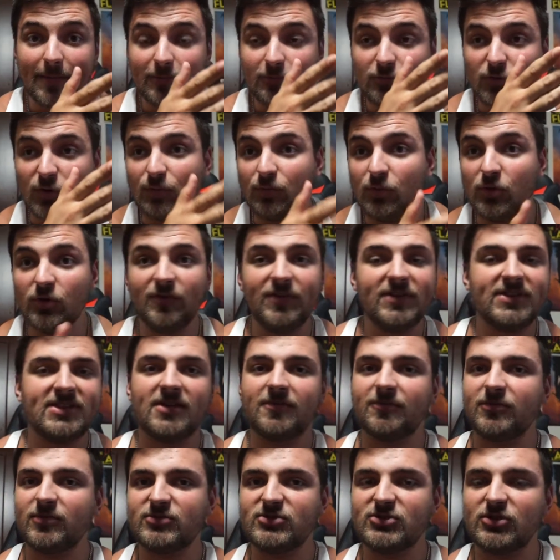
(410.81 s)
removing
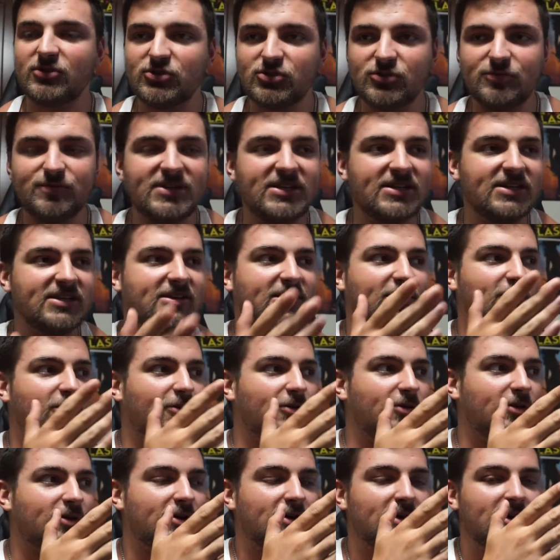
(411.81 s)
them from social media
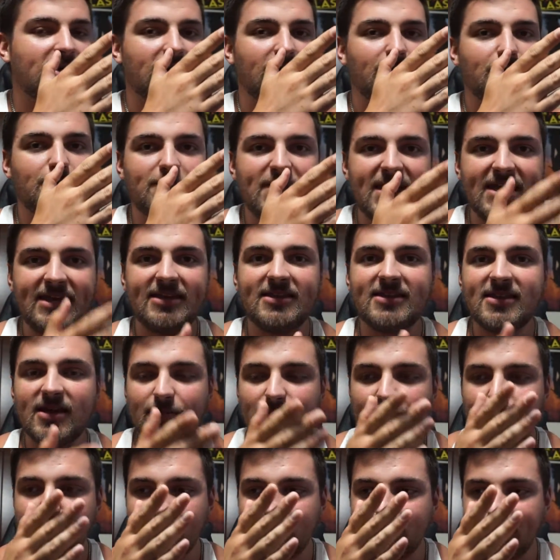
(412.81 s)
or making
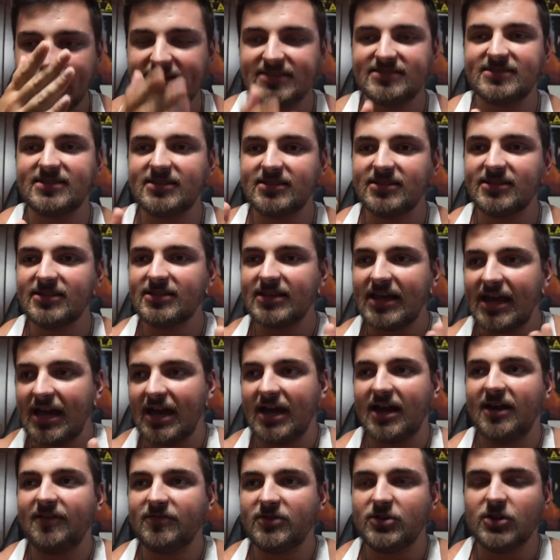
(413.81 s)
them basically
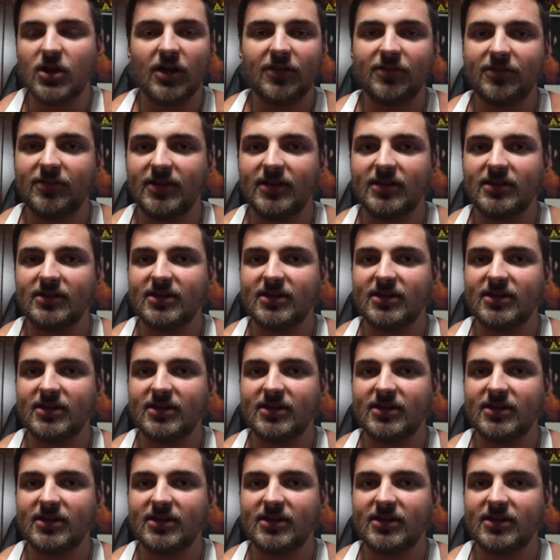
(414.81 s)
have nothing.